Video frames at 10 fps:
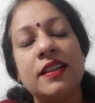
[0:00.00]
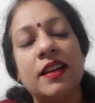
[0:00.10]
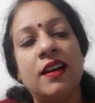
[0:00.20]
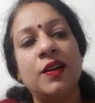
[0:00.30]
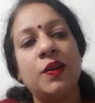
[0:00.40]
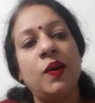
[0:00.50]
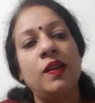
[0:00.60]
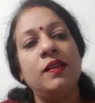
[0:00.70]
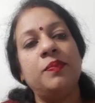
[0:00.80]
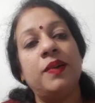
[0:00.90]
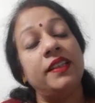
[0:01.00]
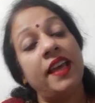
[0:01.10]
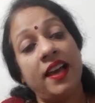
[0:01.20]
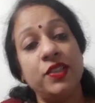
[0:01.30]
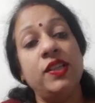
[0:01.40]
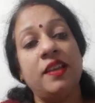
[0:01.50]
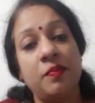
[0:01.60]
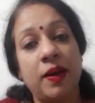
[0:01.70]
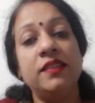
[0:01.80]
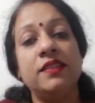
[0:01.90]
call up, their
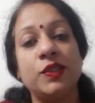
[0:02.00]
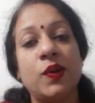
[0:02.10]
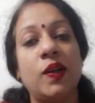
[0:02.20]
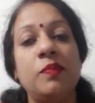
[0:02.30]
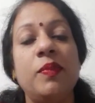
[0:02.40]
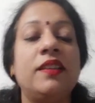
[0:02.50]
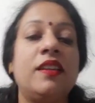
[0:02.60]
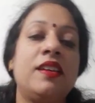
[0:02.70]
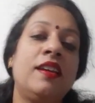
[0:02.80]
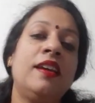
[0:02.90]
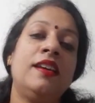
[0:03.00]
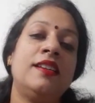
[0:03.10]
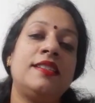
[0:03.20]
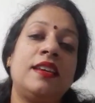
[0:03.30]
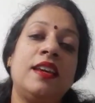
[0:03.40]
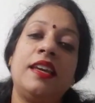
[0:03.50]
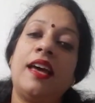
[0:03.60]
mothers call up and they say,